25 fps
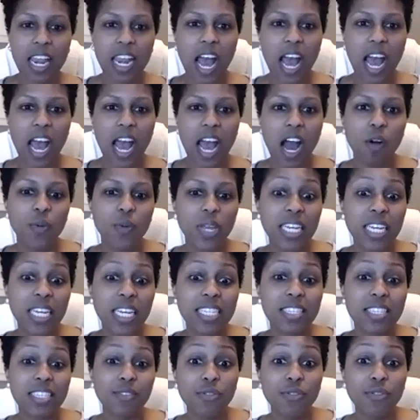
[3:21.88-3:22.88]
how we
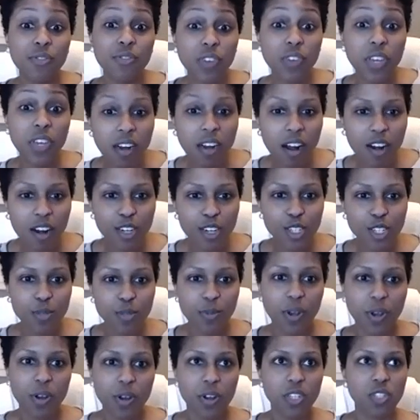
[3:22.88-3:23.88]
need to feed our
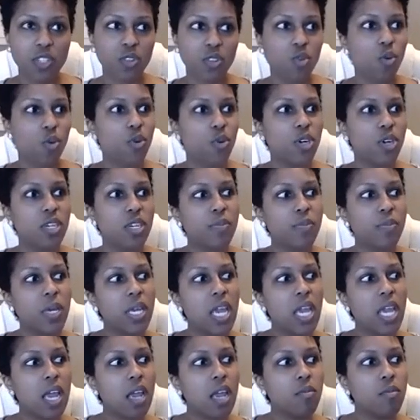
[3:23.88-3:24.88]
spirits in order to
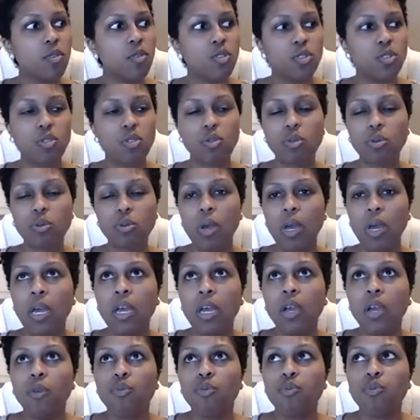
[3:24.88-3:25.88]
be able to
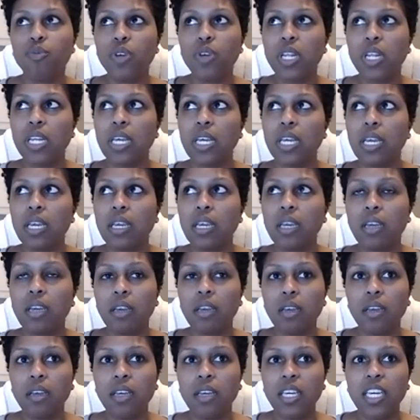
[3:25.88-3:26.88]
really
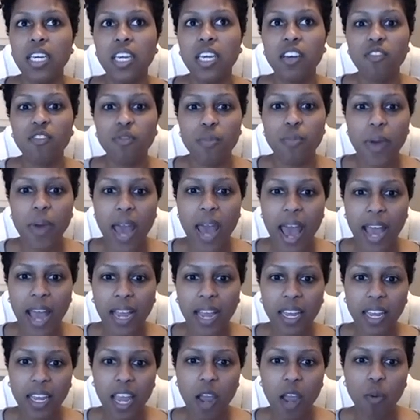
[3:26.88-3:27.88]
give back
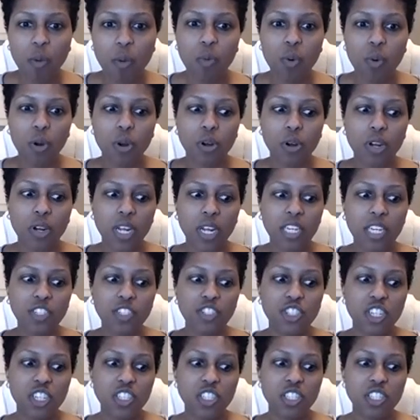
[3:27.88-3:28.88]
at work, and
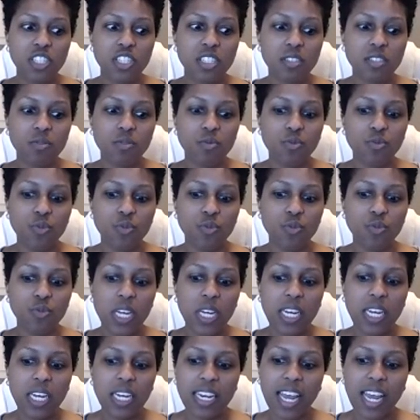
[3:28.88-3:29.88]
just
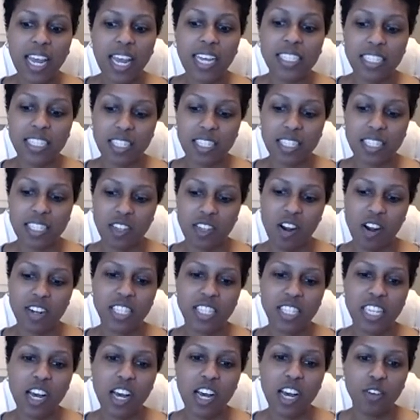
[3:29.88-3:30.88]
reconnecting to
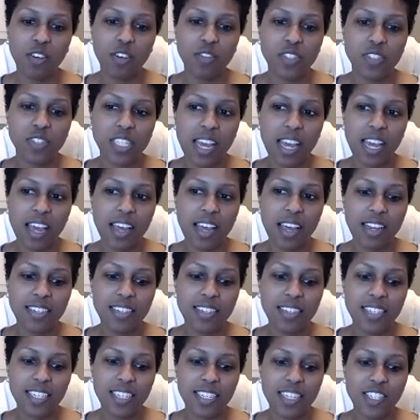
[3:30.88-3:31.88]
ourselves
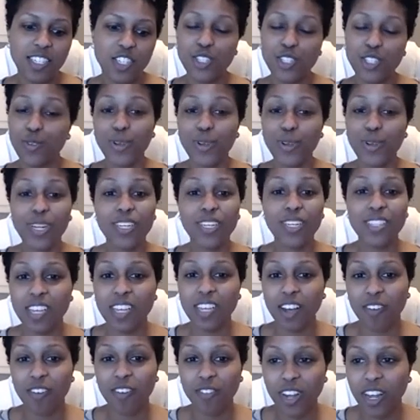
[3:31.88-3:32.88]
and just a
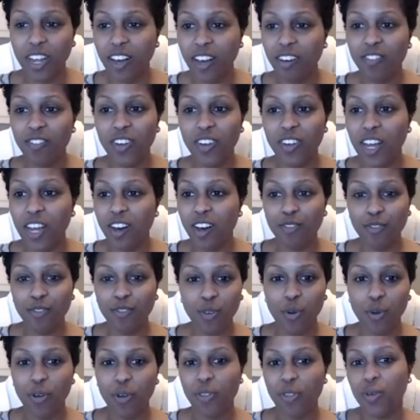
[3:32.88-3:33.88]
rediscovery of love
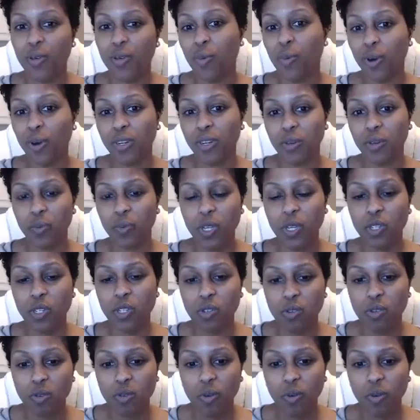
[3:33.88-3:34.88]
for the work that we
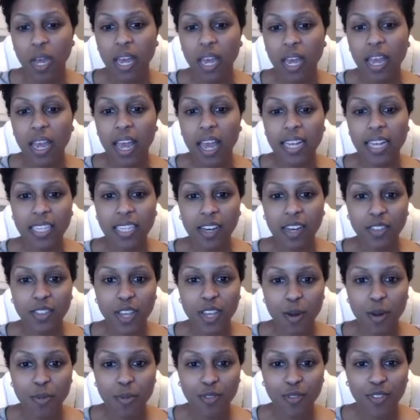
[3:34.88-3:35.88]
do as
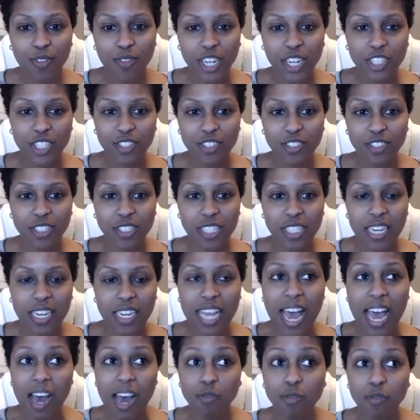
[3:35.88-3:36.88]
healthcare professionals. And
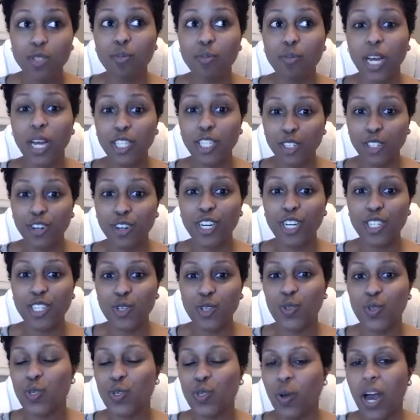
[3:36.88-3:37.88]
that was my journey too.
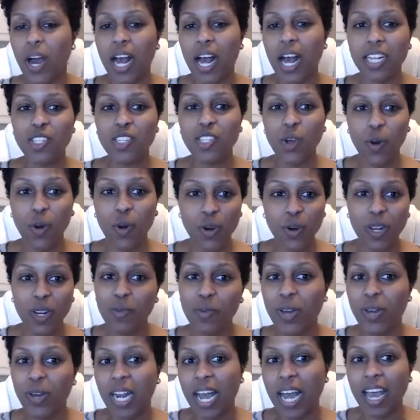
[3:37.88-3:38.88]
So I totally,
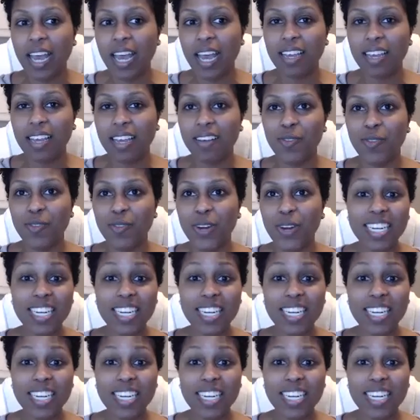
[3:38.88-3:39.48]
when I